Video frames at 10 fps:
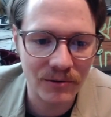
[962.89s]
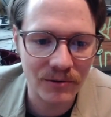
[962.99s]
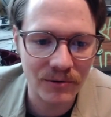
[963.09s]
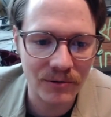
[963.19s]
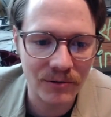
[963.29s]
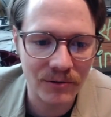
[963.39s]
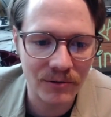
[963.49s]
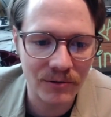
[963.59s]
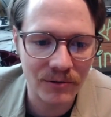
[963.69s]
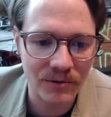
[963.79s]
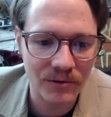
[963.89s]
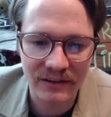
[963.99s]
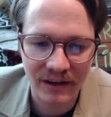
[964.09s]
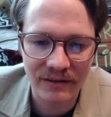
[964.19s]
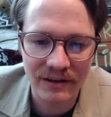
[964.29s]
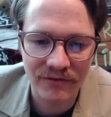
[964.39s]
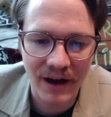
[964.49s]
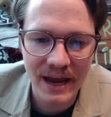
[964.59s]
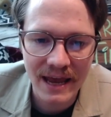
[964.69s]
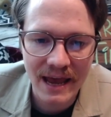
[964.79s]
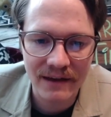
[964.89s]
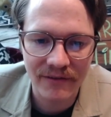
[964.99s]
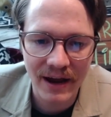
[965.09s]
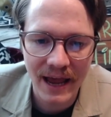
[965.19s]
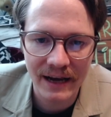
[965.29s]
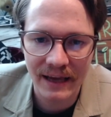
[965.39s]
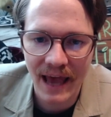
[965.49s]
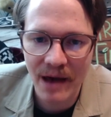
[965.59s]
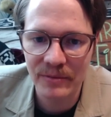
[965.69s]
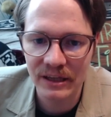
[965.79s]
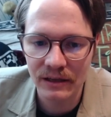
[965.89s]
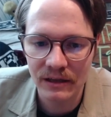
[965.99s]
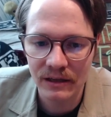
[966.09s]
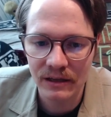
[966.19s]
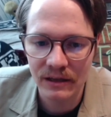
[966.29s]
You gotta look at these things. If I had a cabin,